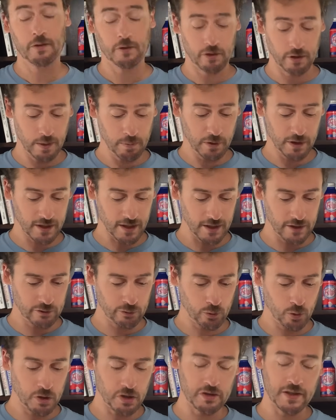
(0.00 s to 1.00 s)
The Leprechaun's
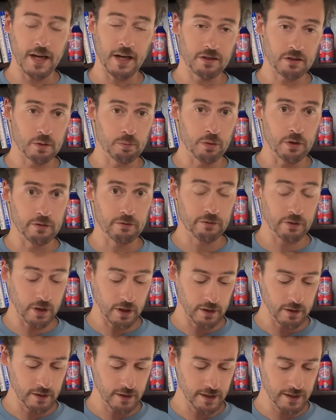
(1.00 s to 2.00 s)
Forge is actually pretty
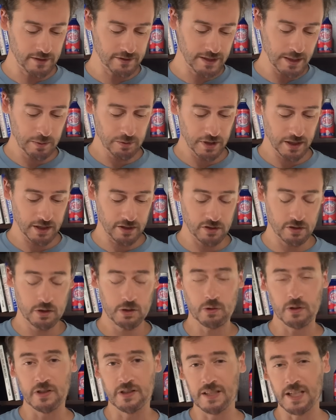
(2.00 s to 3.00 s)
fun, and it seems like it should
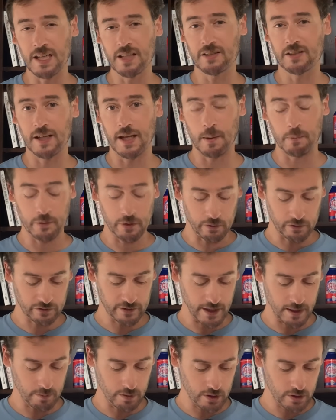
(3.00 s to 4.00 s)
do a decent amp to his
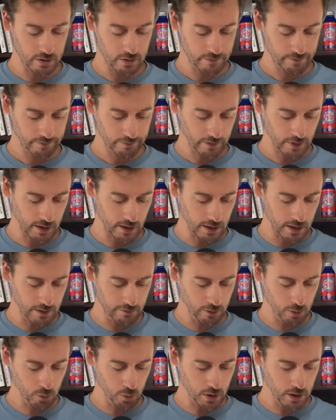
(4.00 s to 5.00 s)
damage. At
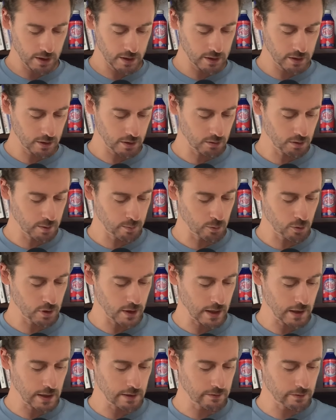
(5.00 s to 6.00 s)
level 1, you're going
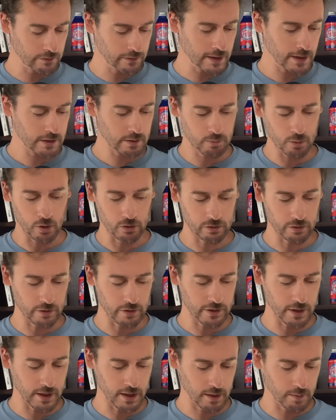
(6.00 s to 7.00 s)
more Area of Effect most of
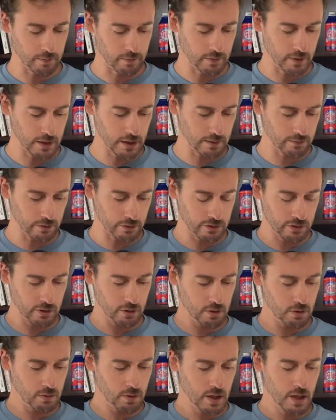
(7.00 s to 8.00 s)
the time. At level
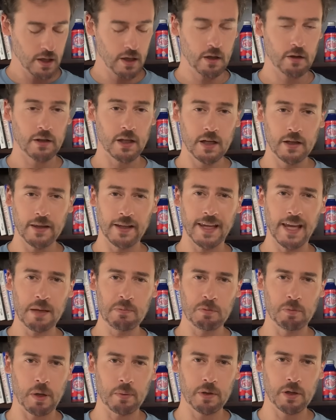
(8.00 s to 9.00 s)
2, late in the game,
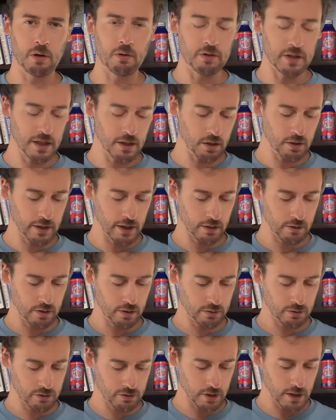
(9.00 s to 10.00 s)
you probably don't need all that
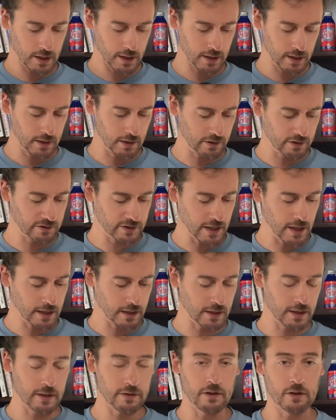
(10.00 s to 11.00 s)
Critical Strike, and instead
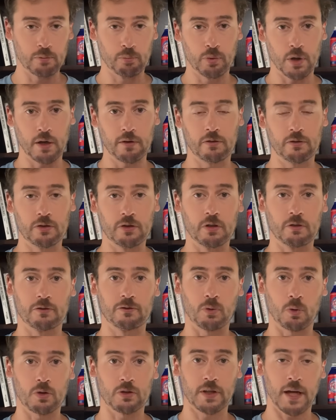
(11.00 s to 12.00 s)
can get this buff to your
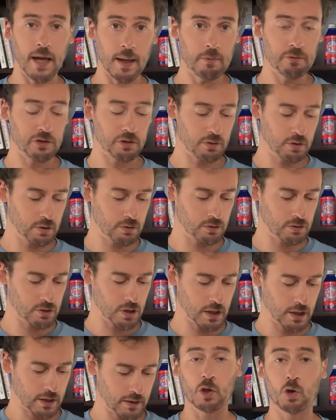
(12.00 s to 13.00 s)
4 times the Critical
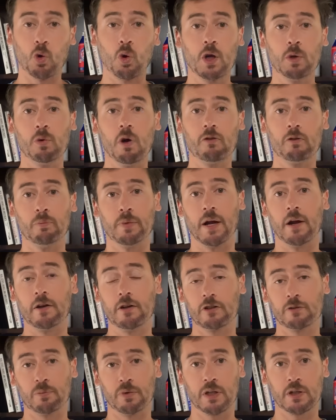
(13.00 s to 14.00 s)
Strike. Coin Woven
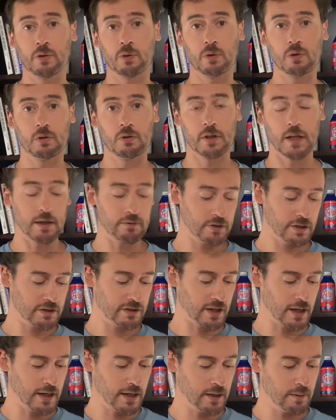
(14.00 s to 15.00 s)
Barrier is pretty cool. Every
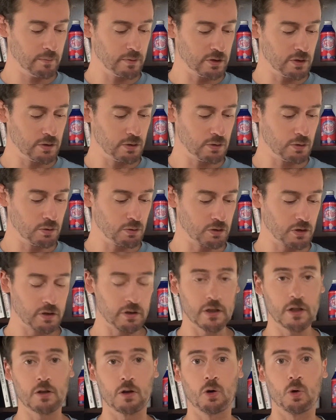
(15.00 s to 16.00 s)
time you
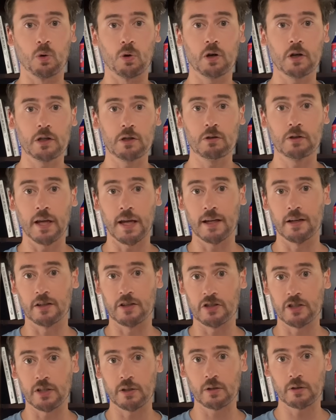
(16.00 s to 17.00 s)
clear Horde, you gain a
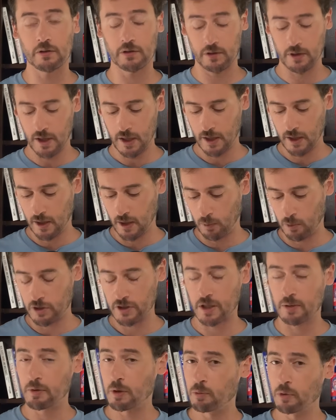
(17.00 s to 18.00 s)
shield,
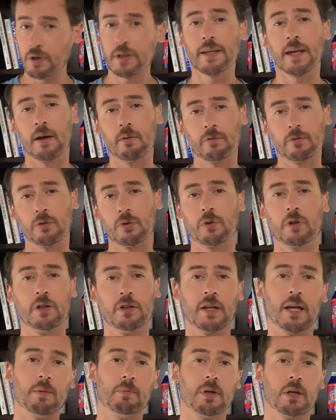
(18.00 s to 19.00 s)
which can be really helpful
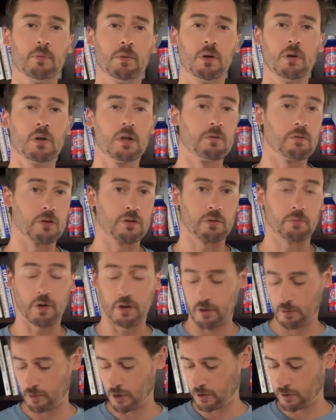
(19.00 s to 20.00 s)
in Nightmare mode and for some
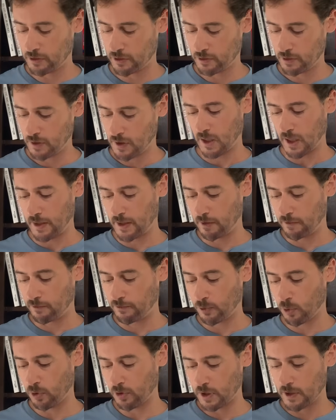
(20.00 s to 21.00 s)
other modes. And then
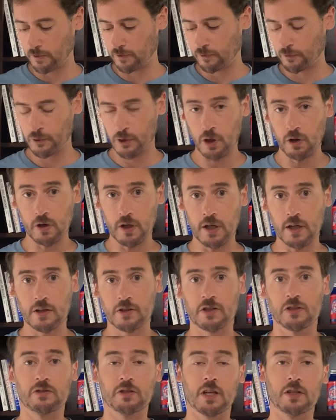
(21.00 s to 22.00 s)
4-Leaf Fury
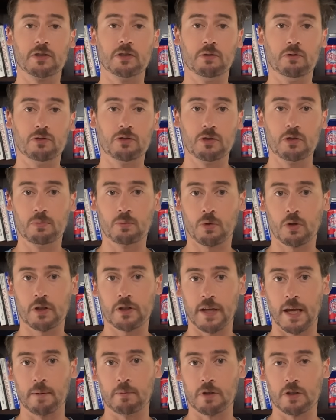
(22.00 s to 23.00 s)
just lets you do more
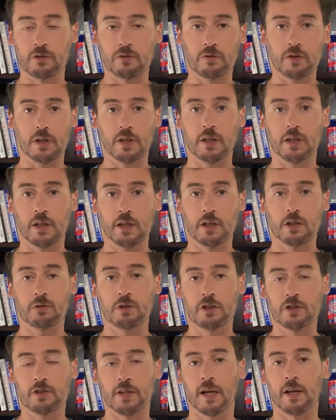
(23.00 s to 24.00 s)
damage via an
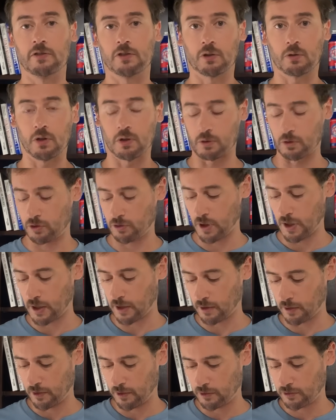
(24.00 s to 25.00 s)
increased chance of Critical
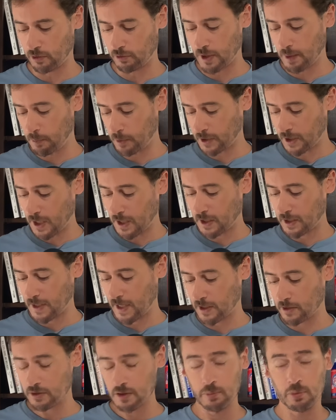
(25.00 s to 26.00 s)
Strike. So Leprechaun can
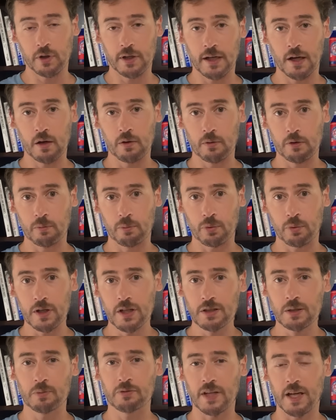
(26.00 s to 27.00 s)
actually put out
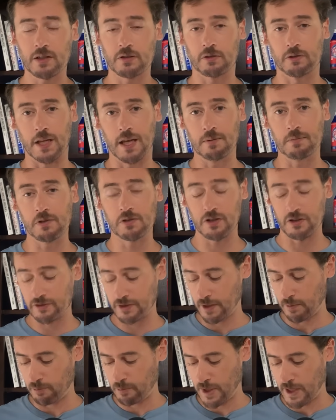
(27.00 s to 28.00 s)
pretty substantial damage just
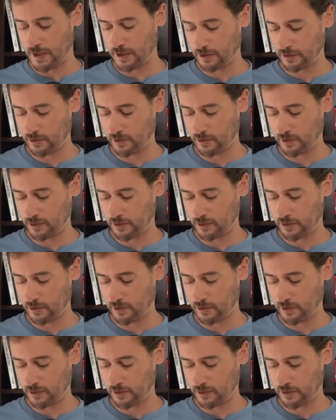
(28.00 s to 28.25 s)
at base.